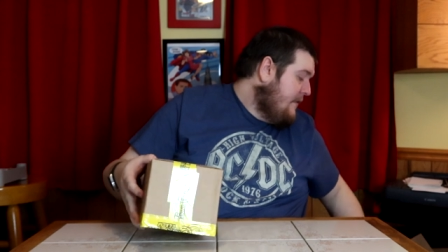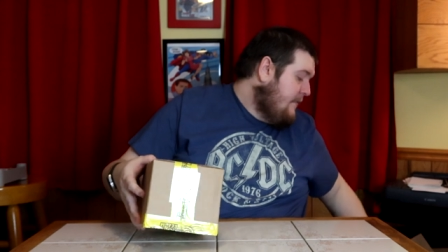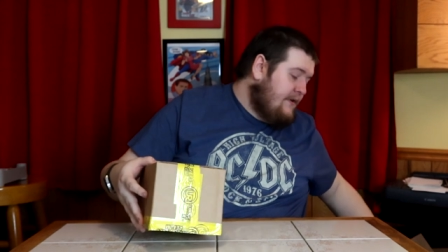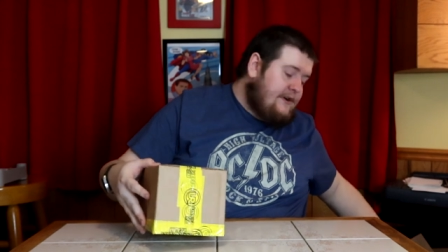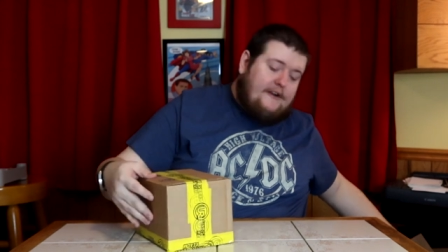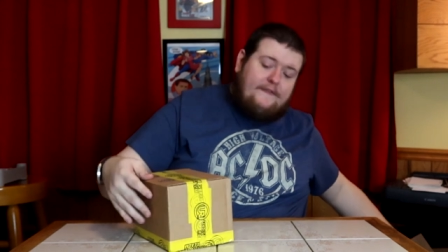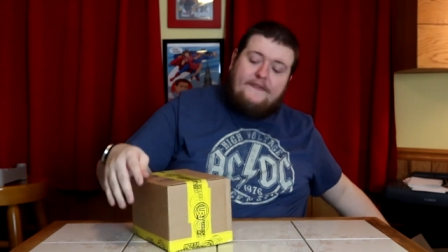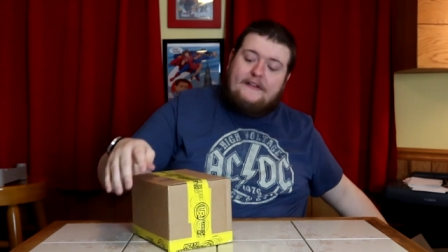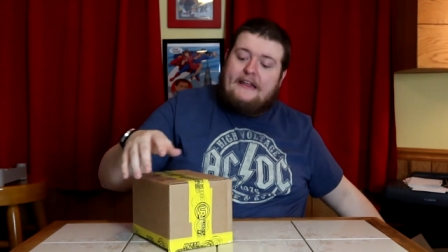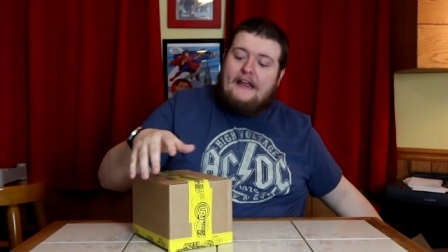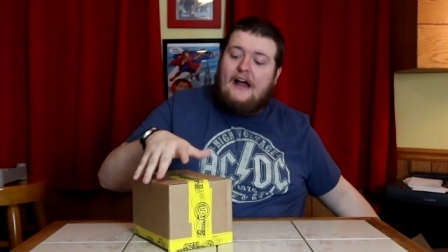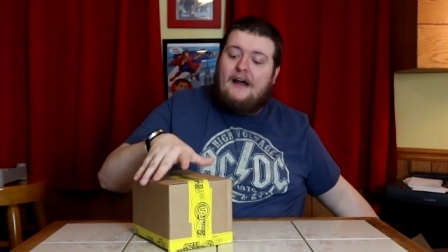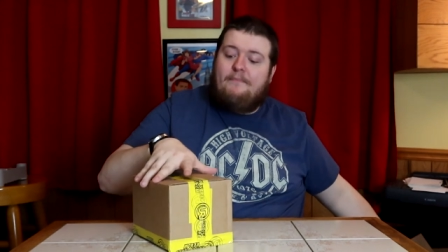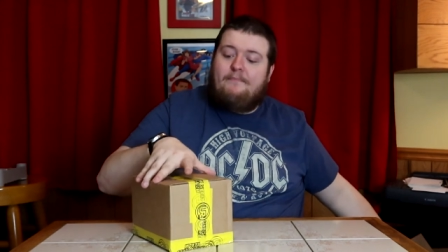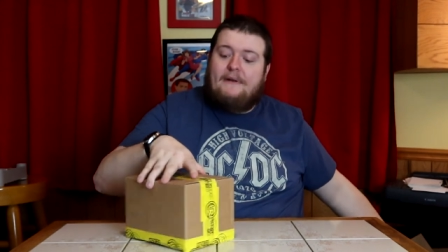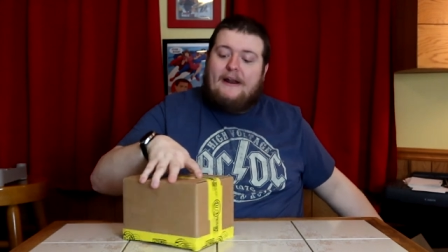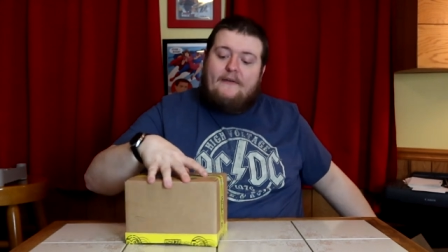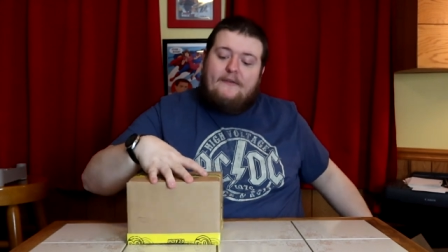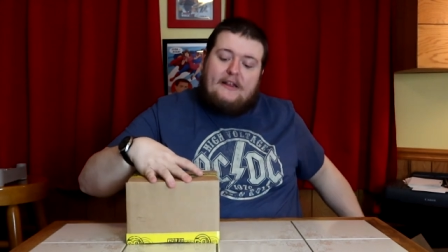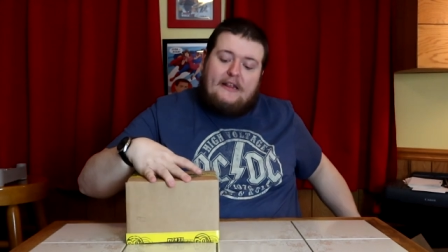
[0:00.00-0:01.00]
We're definitely up,
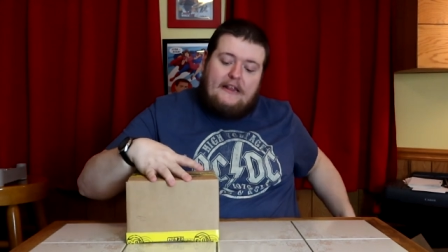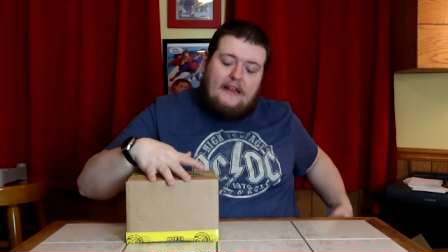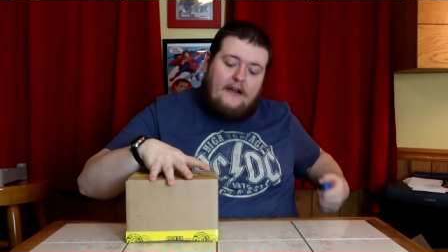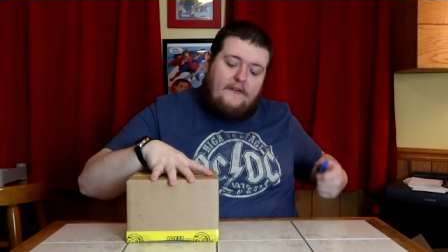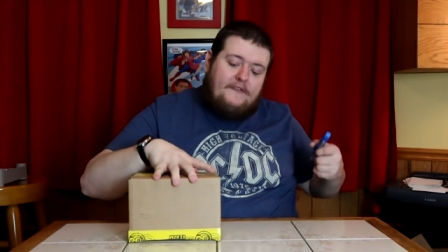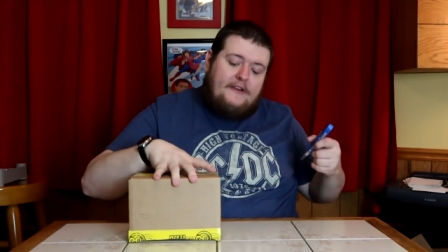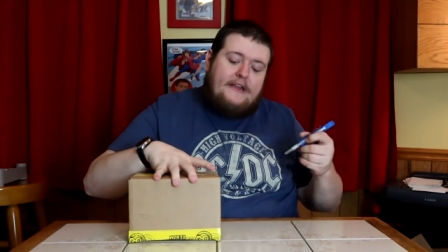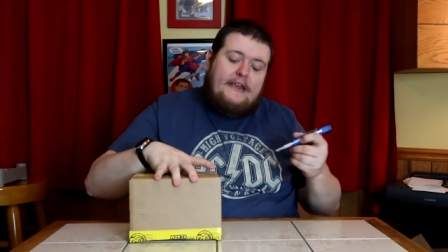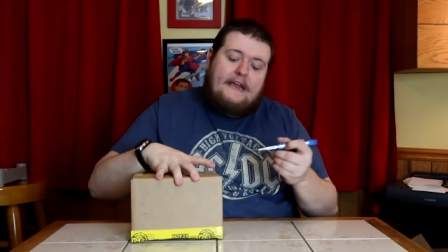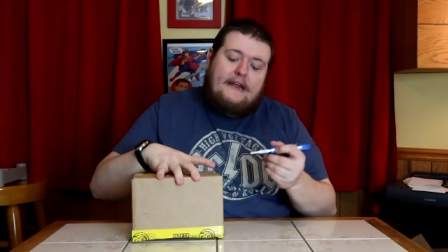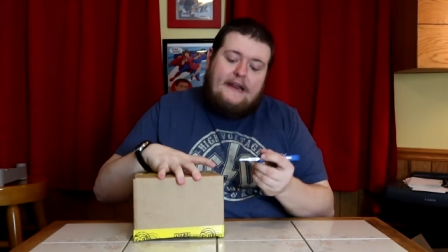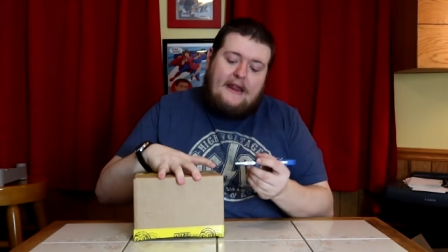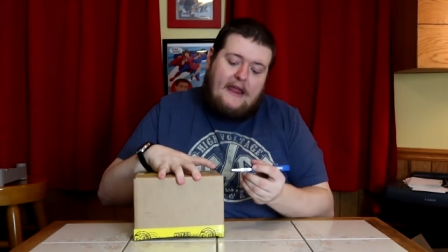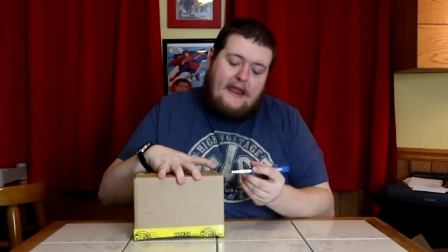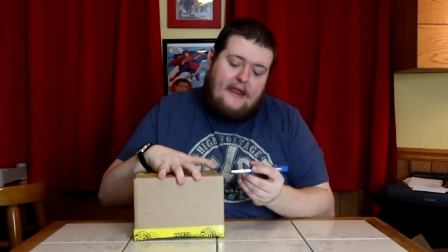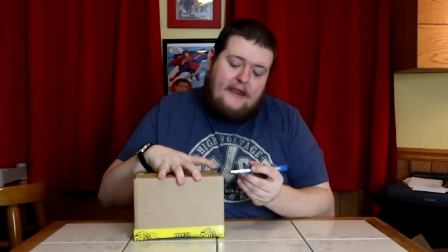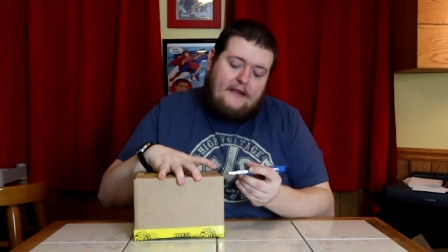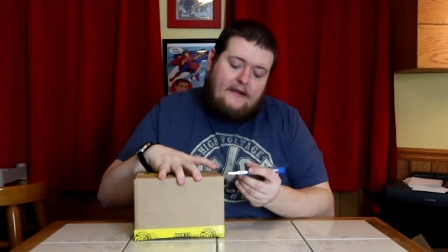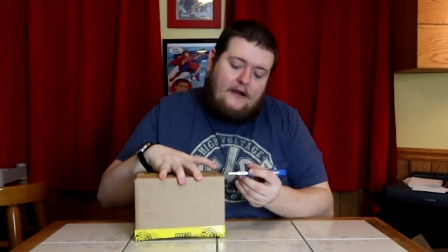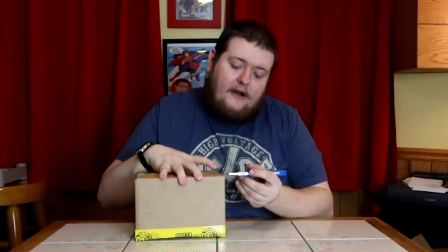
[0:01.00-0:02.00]
but I would love to get
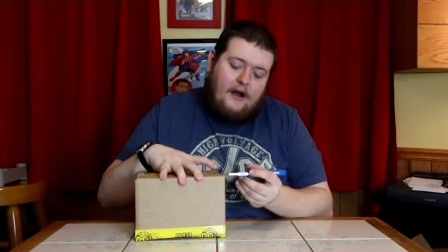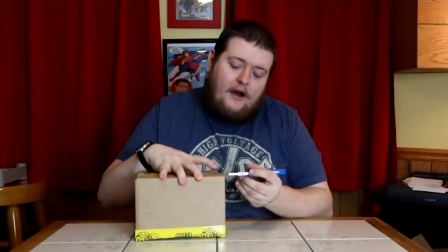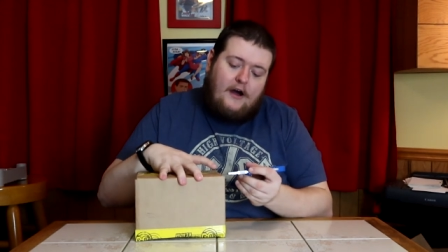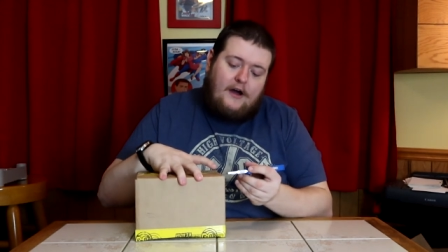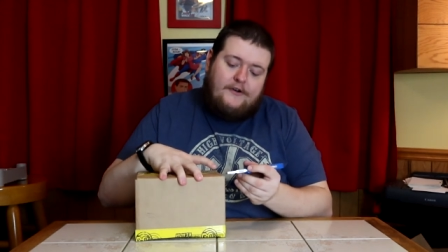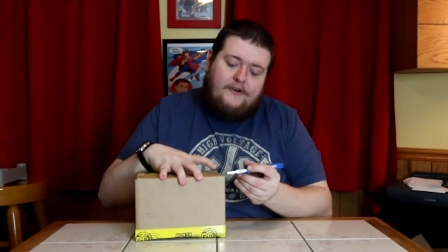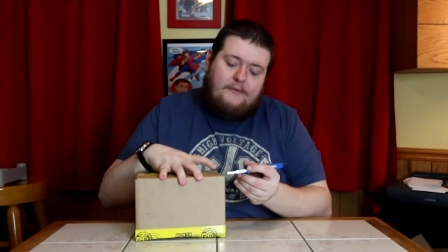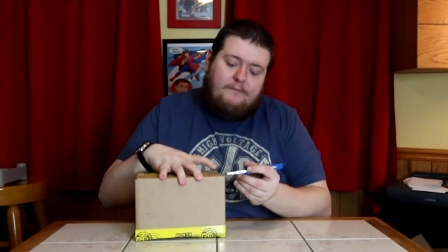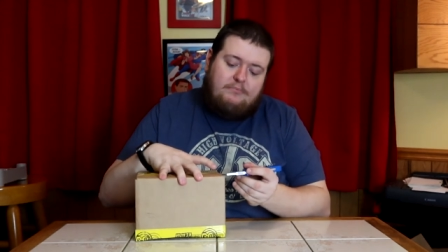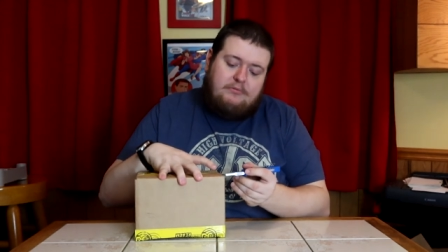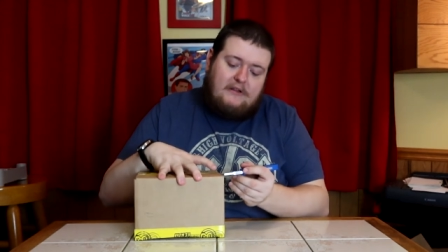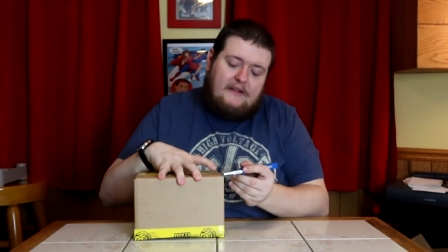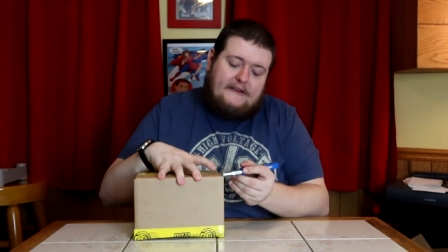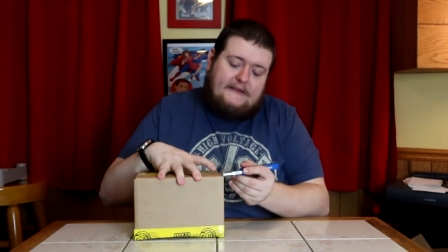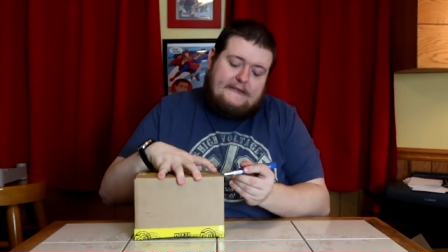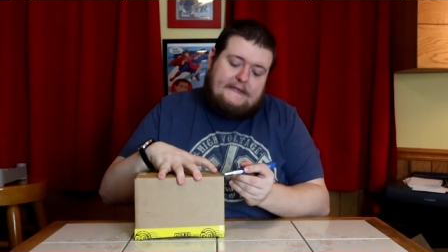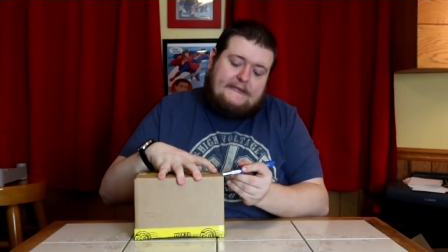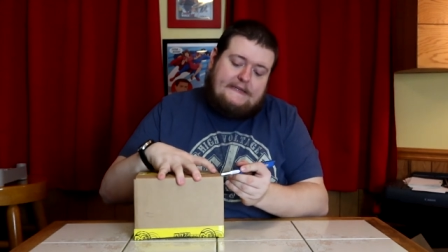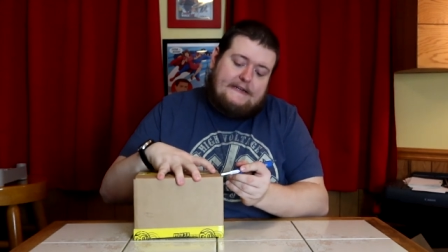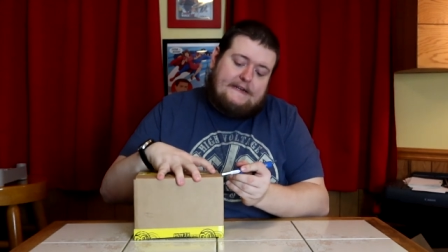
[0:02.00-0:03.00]
a 100
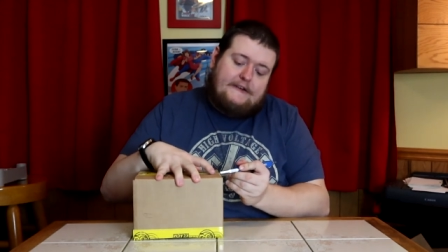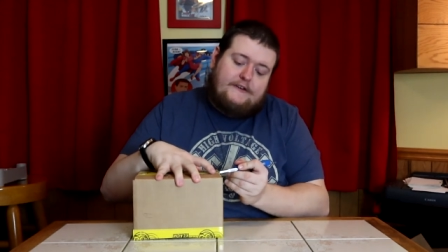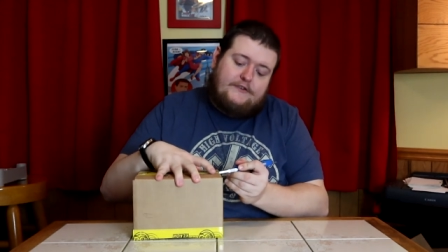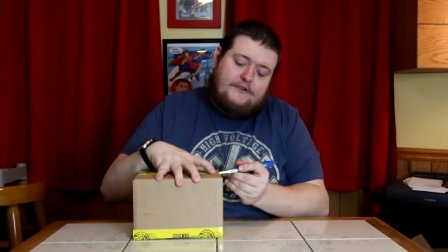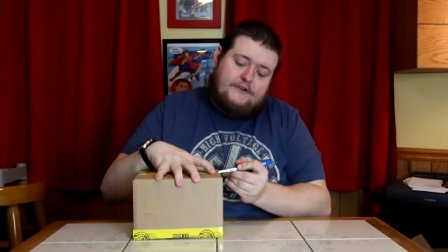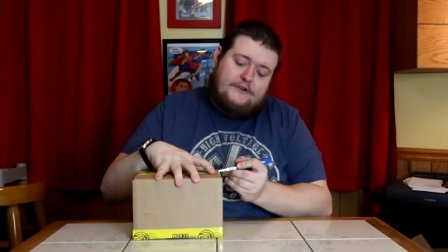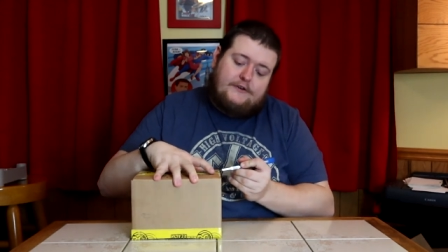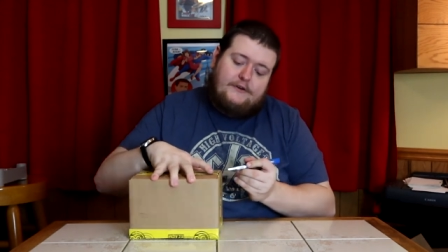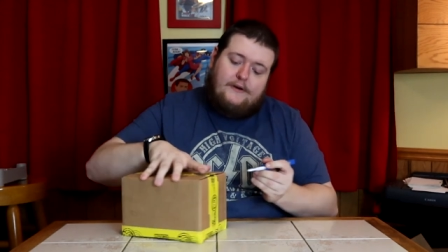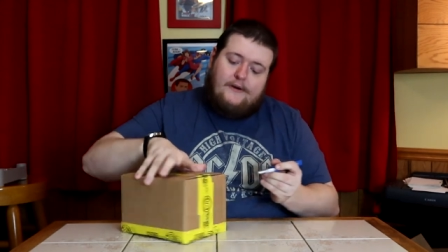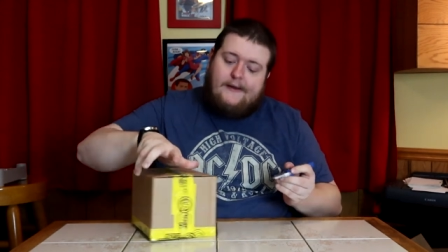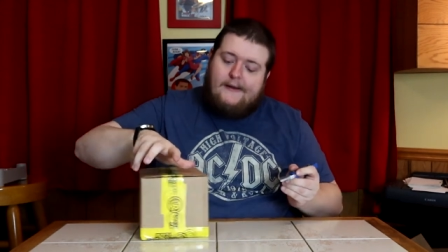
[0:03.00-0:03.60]
plus signature.